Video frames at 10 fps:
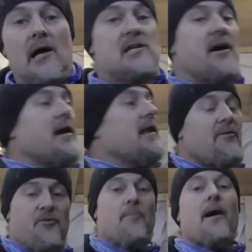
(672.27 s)
So then,
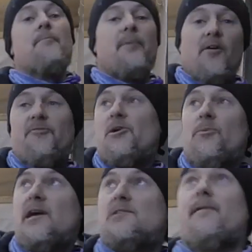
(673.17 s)
if you remember a few
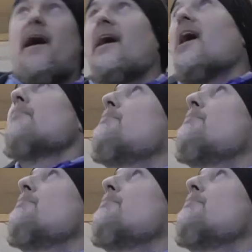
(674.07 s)
weeks back, I